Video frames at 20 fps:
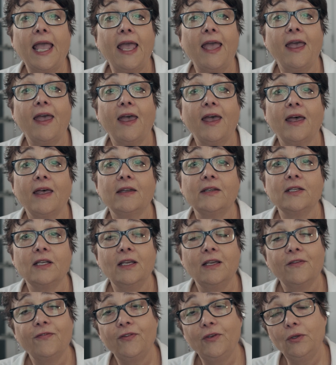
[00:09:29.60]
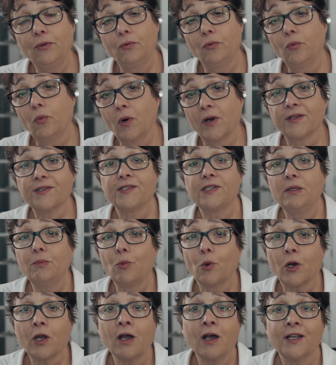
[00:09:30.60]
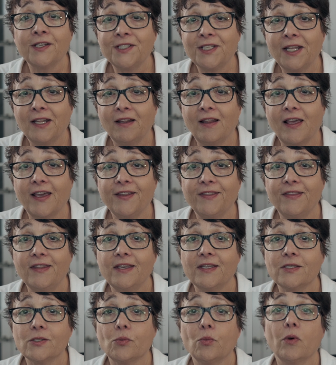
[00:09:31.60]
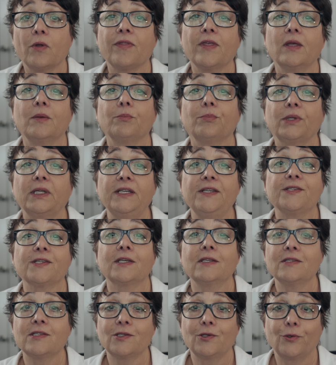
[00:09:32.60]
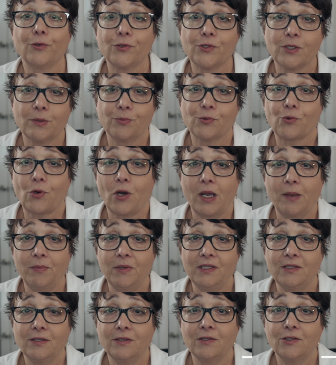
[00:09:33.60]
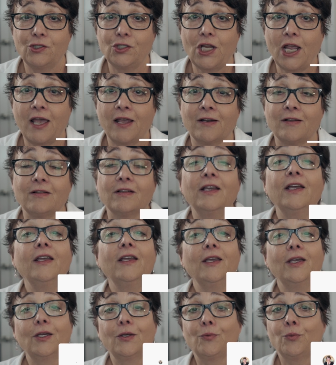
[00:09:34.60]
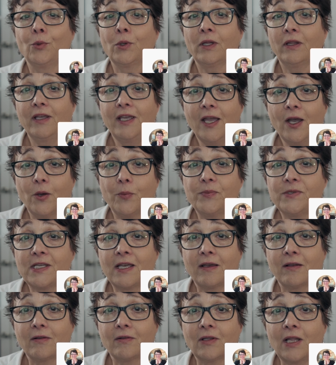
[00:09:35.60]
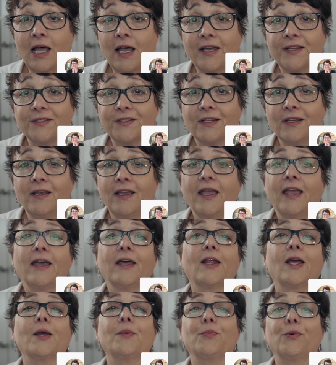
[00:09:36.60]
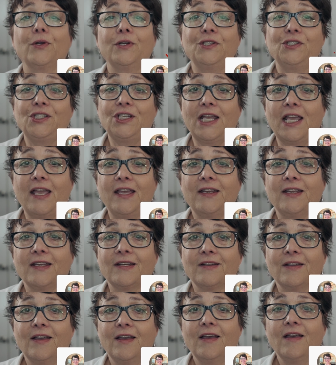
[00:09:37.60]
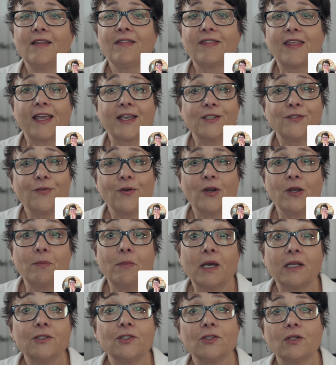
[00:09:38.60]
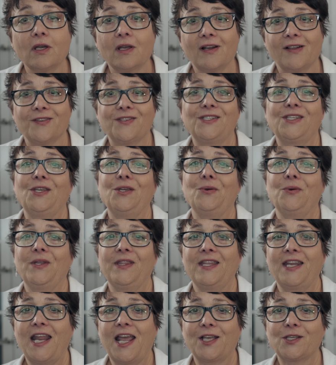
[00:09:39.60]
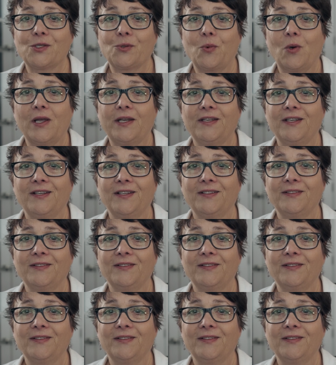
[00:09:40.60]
And if you want to see more content like this, well then please consider subscribing to the channel. It really helps out a lot, and I appreciate it. Thanks very much, and I'll see you in the next one.